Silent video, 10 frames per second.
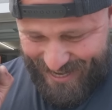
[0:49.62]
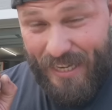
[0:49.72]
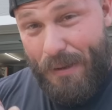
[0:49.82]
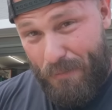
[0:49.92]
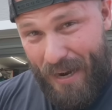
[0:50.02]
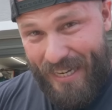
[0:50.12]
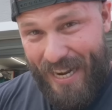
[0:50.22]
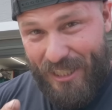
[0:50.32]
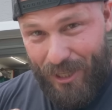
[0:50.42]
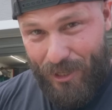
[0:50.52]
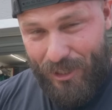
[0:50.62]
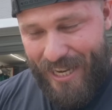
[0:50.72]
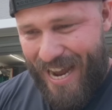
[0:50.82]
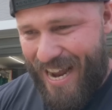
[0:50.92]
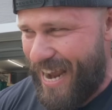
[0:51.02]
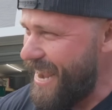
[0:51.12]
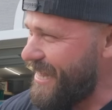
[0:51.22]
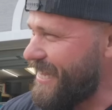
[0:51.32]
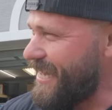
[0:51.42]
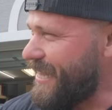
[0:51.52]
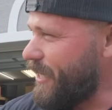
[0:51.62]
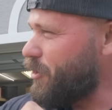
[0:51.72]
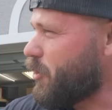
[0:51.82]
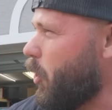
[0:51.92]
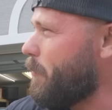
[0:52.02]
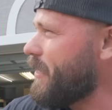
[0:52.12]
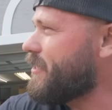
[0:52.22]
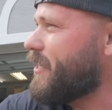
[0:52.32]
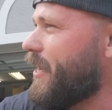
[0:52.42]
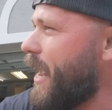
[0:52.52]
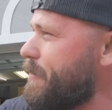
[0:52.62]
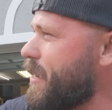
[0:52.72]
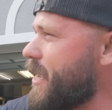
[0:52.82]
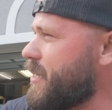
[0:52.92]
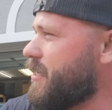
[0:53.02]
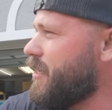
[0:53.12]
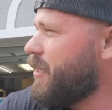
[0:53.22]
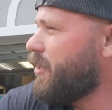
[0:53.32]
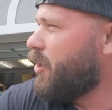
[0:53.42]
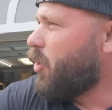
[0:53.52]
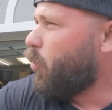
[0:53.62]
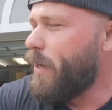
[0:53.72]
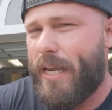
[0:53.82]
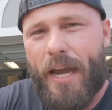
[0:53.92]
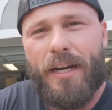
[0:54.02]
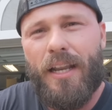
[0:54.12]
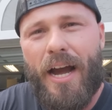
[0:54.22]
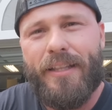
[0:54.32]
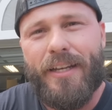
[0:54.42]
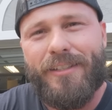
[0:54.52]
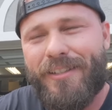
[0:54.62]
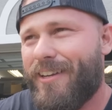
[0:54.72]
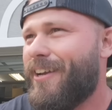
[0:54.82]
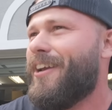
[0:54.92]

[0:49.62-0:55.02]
Keep in mind, today's Thursday. They just called me and said, hey man, we can't align this.